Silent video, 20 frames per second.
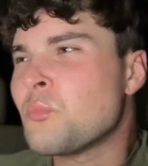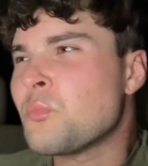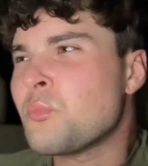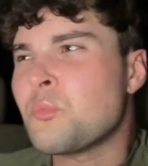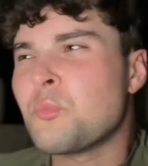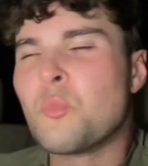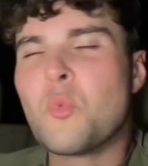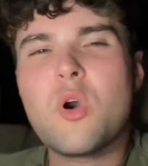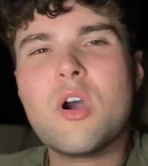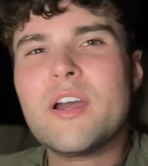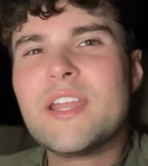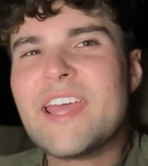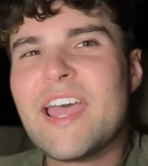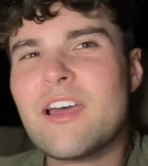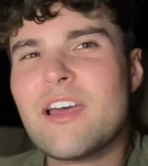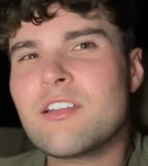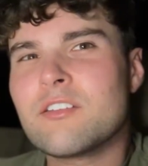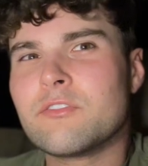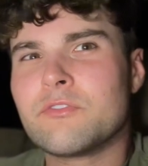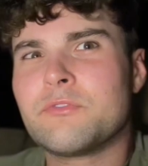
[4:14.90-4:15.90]
one
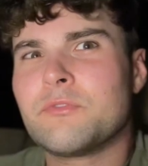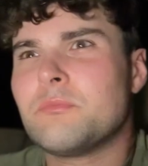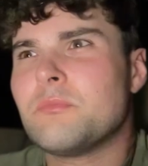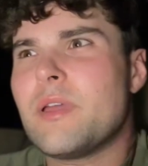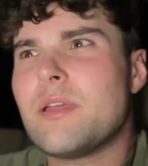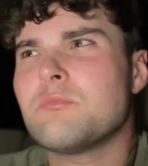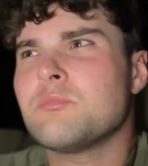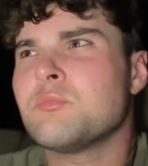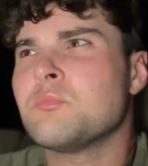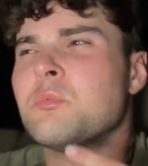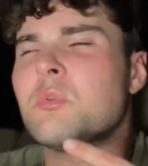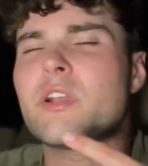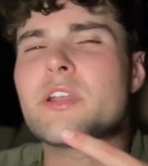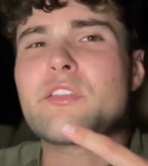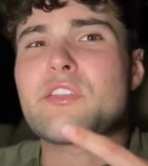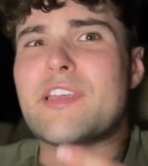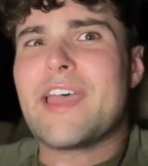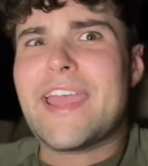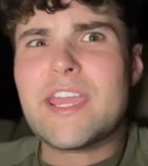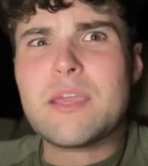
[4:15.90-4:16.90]
out of, what is
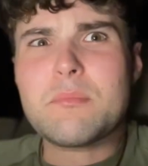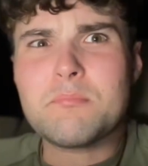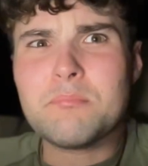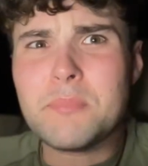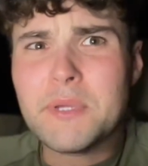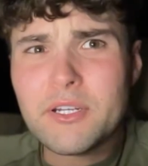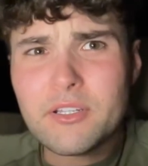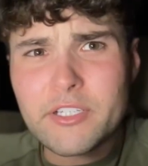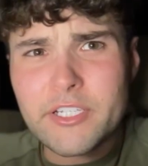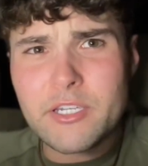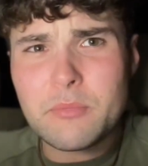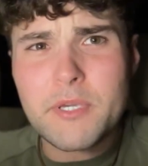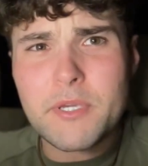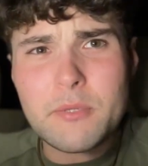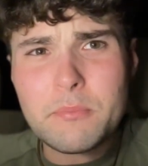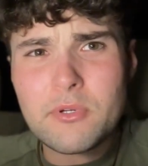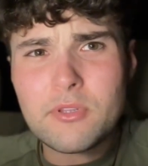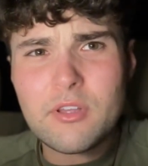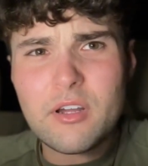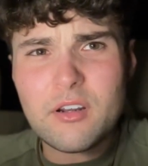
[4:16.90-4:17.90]
it, 8 billion
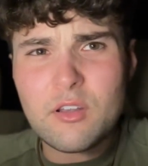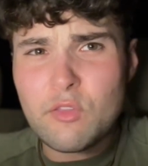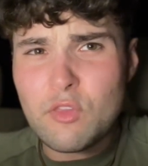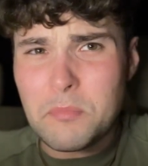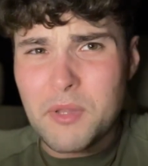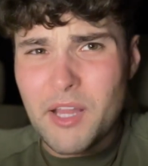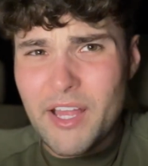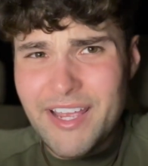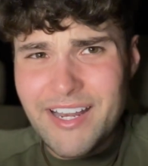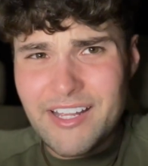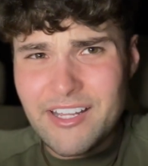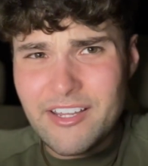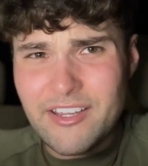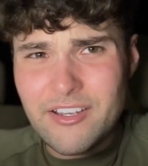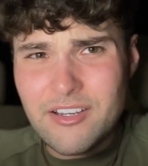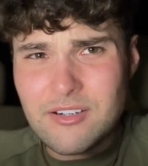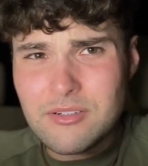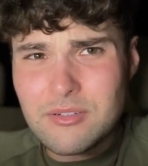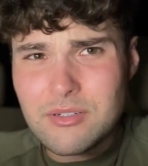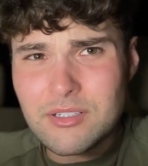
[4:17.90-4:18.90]
people on this planet
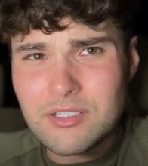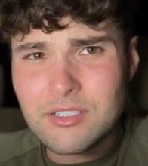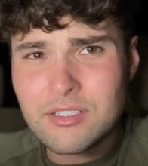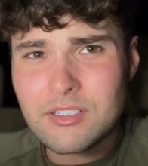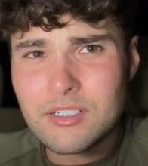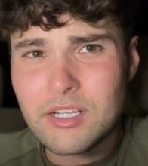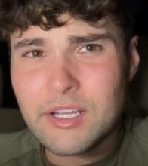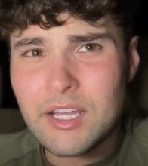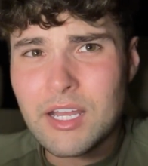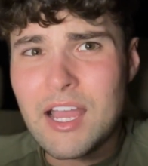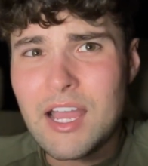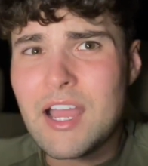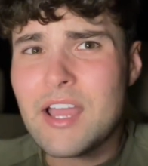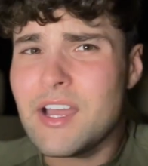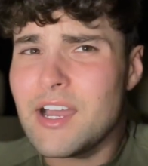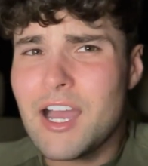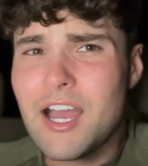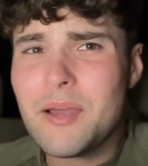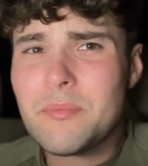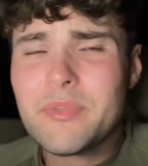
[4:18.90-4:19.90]
now?
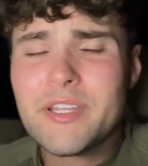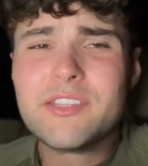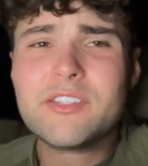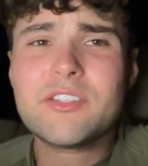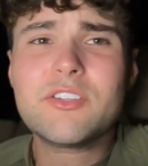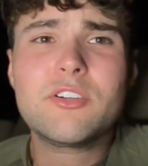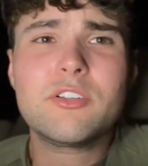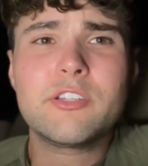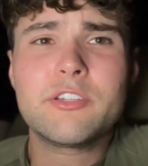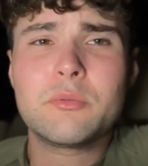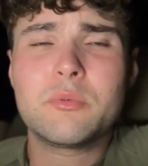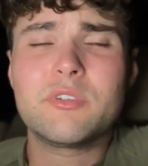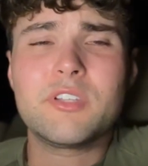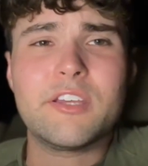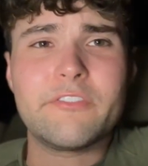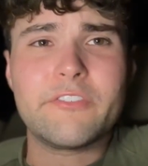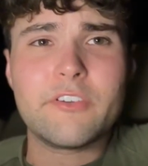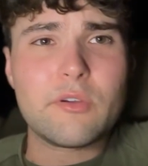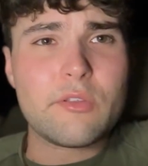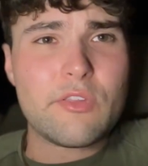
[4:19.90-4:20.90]
I'm not the only one
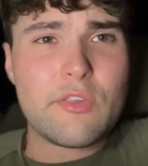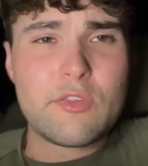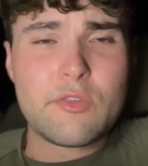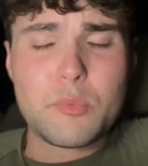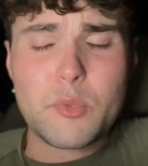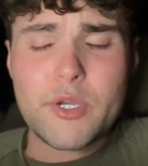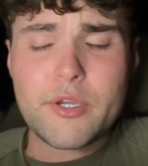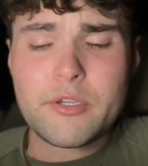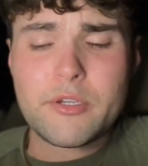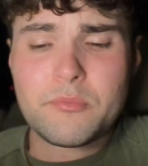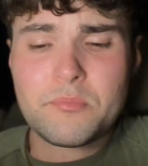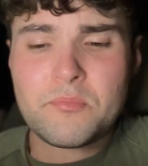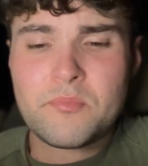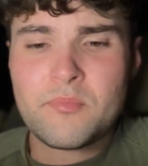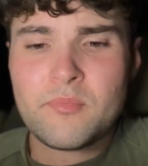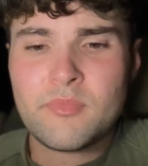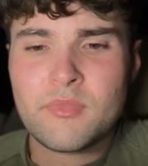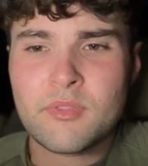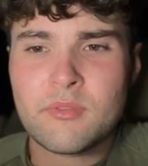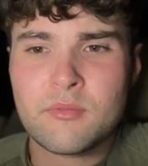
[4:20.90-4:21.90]
that feels this way.
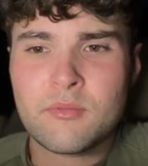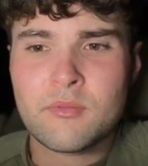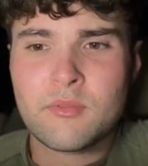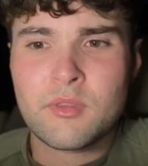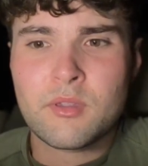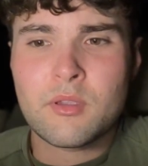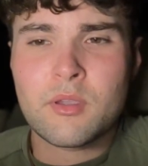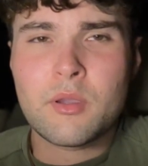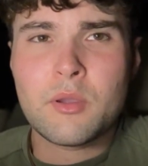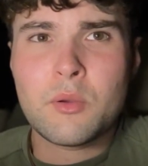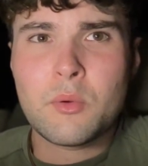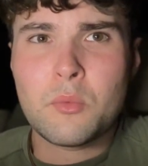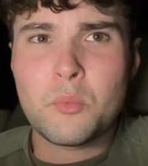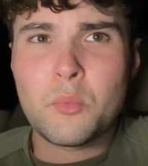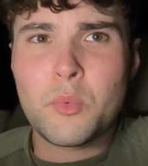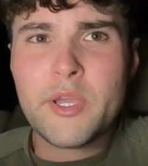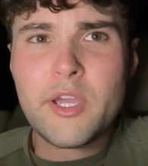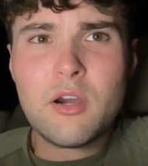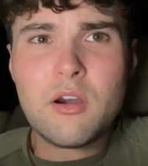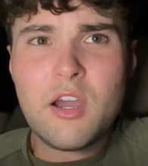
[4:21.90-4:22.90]

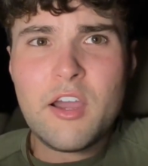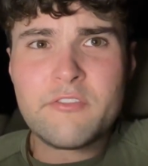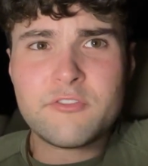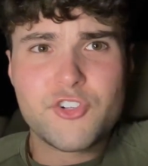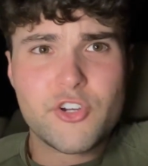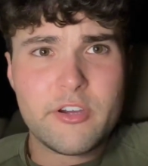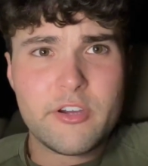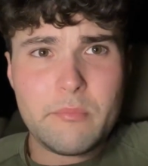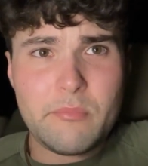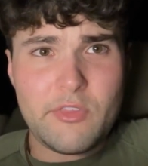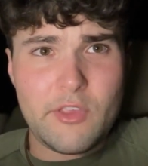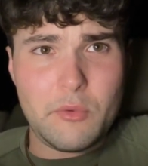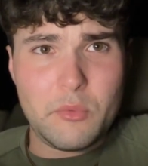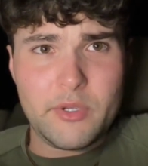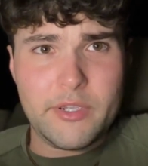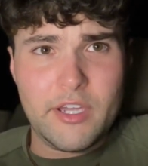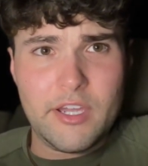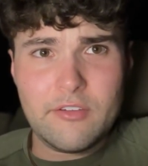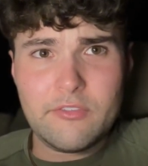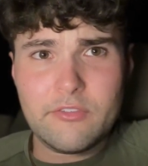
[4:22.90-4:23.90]
We all have dreams that we
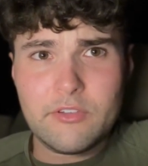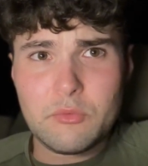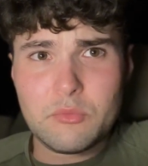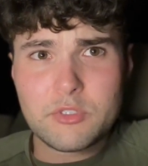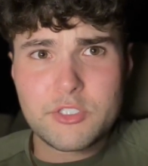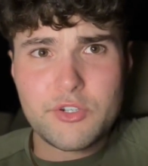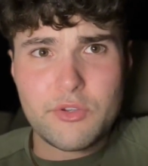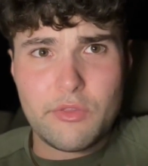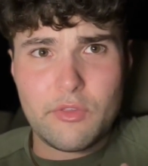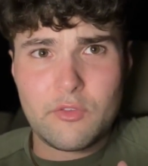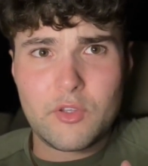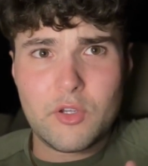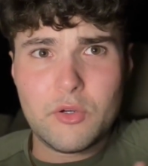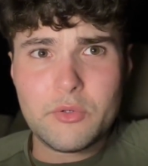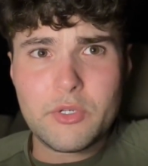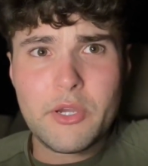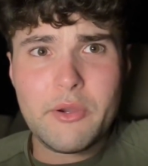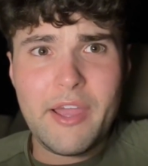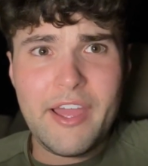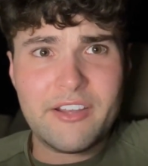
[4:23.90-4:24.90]
have, and we just don't
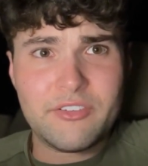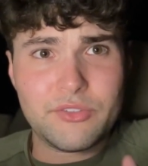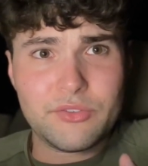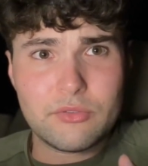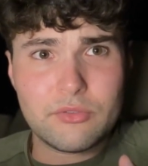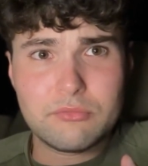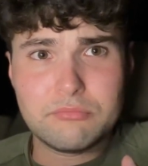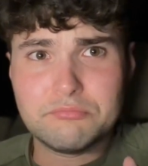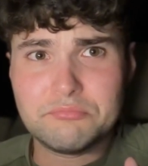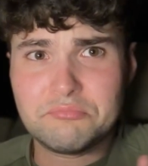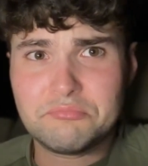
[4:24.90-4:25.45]
know how to